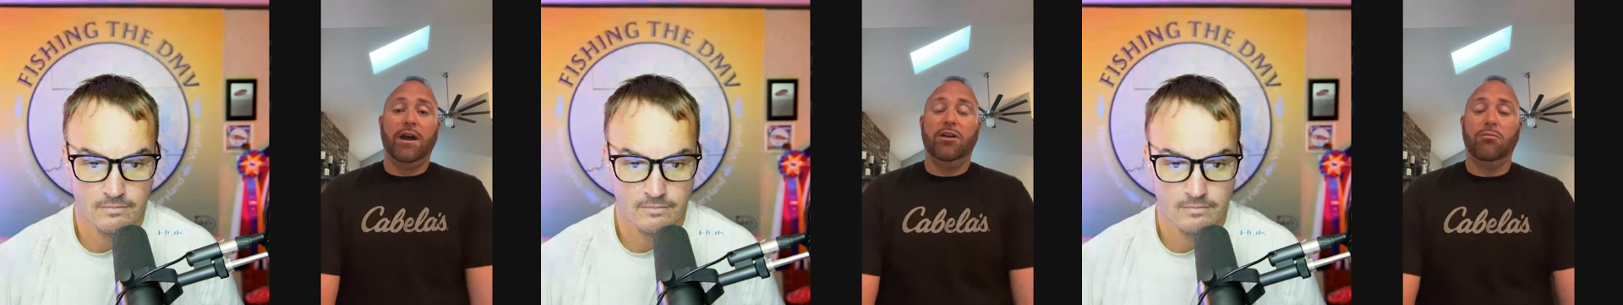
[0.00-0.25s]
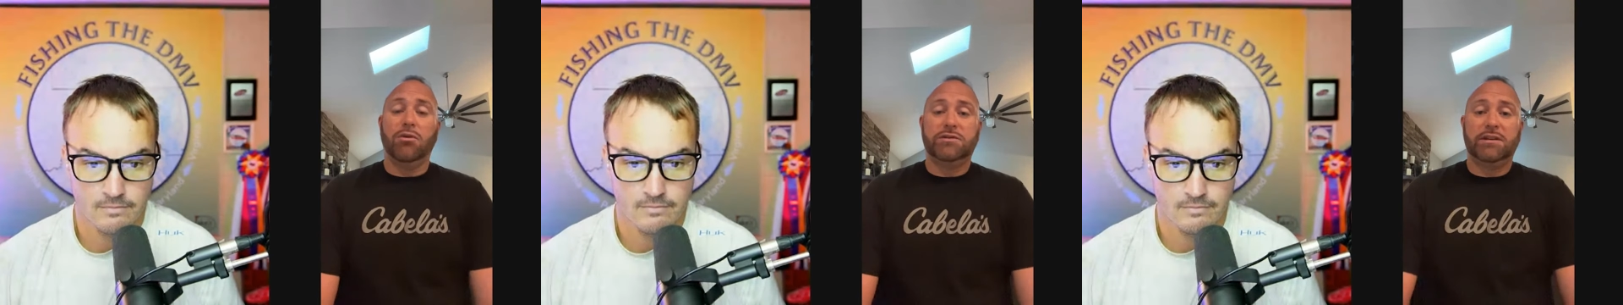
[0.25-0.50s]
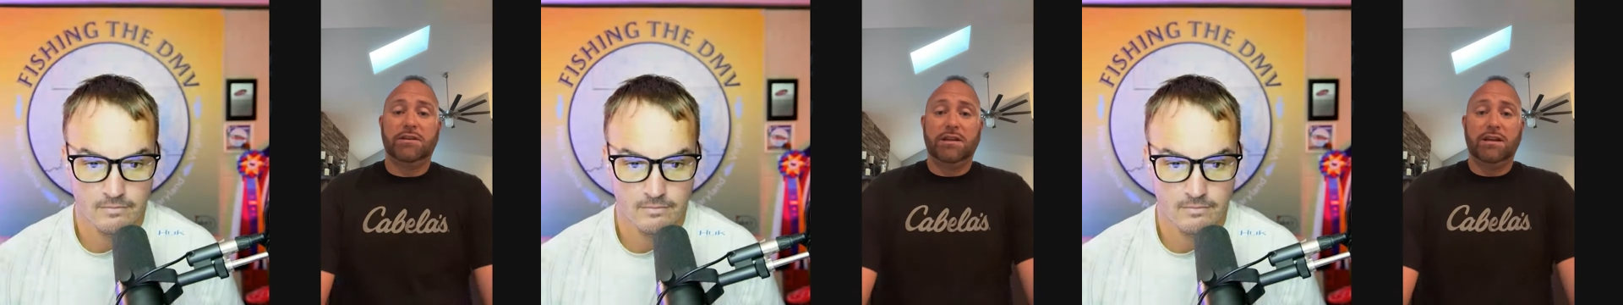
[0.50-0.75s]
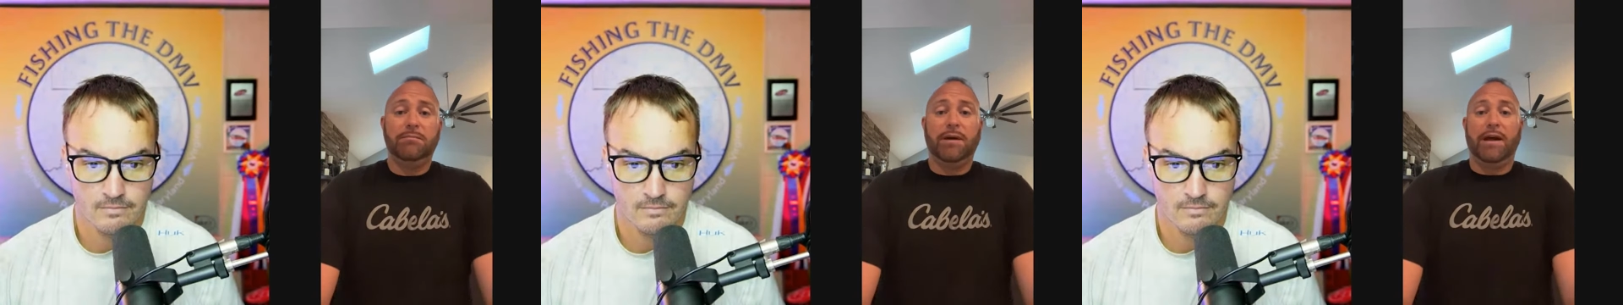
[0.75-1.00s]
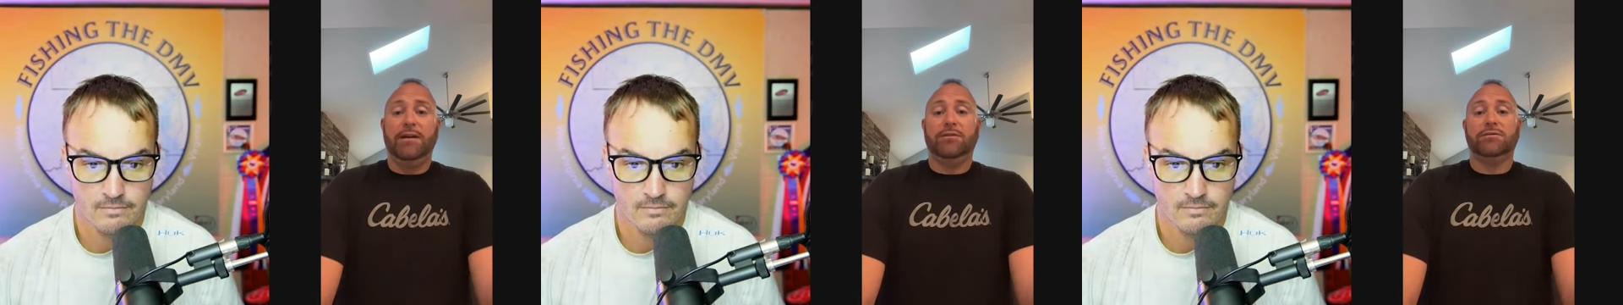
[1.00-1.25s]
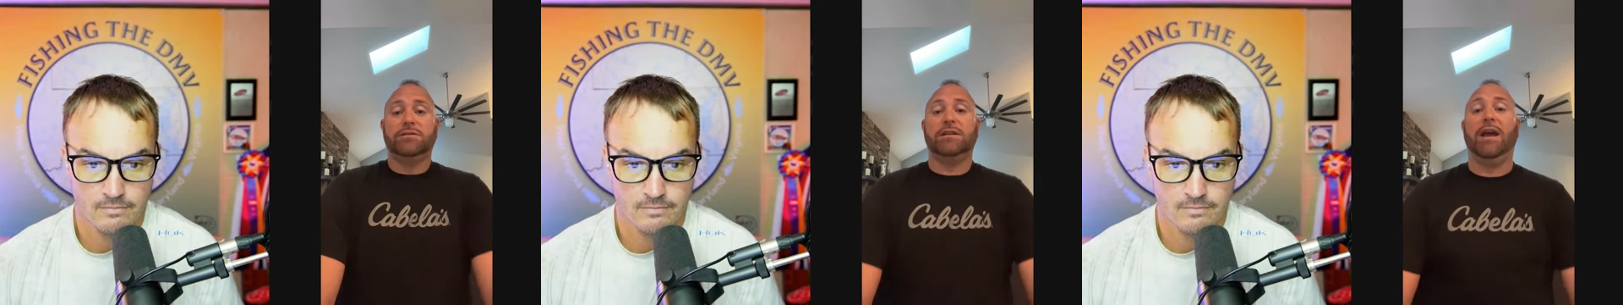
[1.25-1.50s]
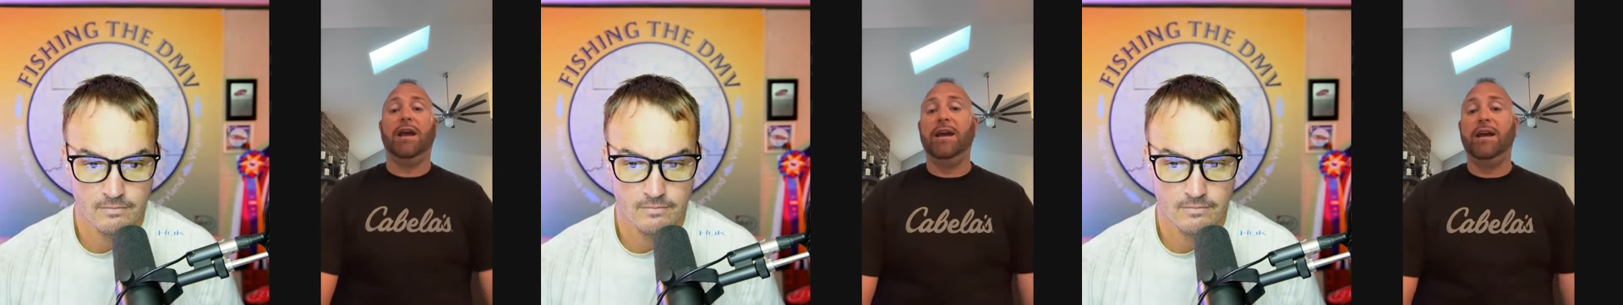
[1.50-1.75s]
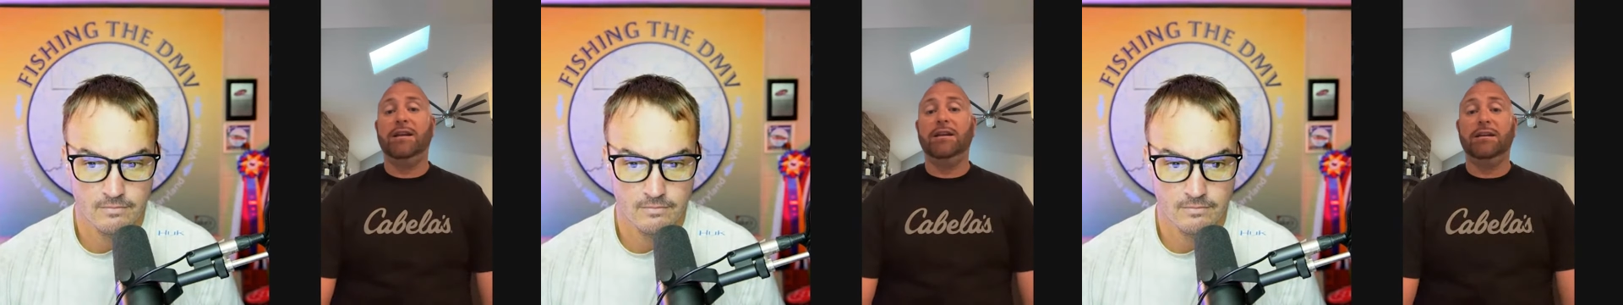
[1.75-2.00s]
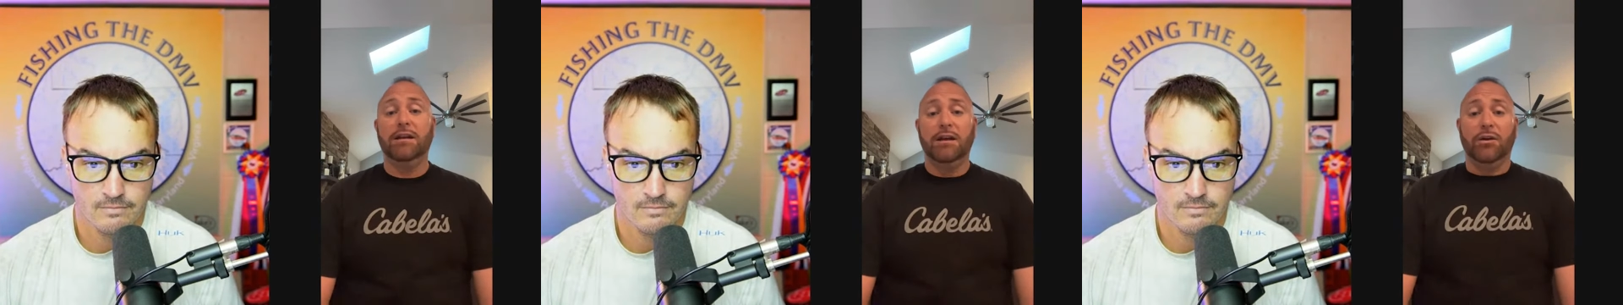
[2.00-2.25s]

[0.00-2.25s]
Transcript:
Speaker 1: I had almost sixteen pounds and